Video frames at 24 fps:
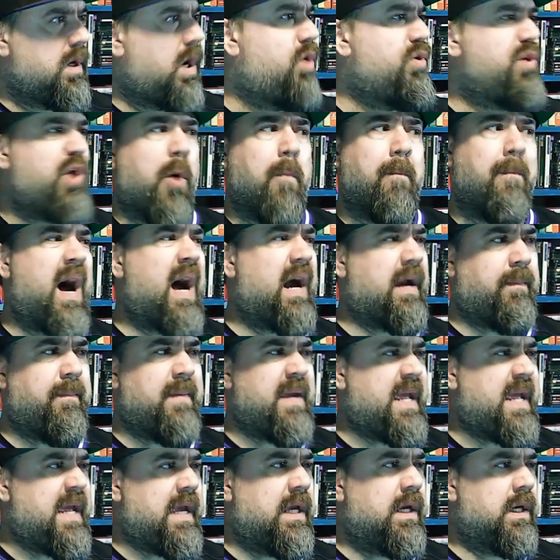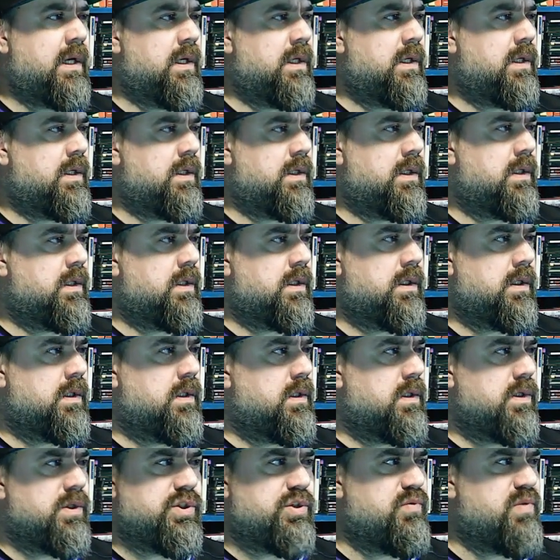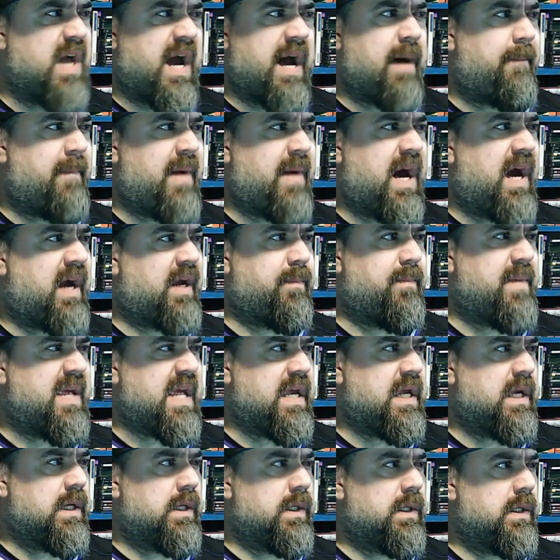Oh, don't mock me. Do not mock me.